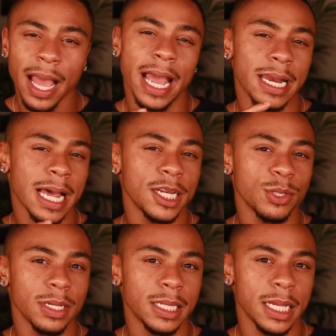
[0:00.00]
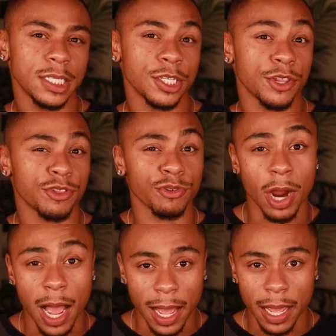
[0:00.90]
and not doing things to
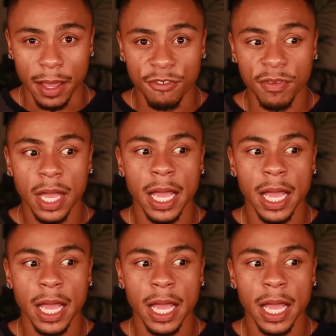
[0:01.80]
thrive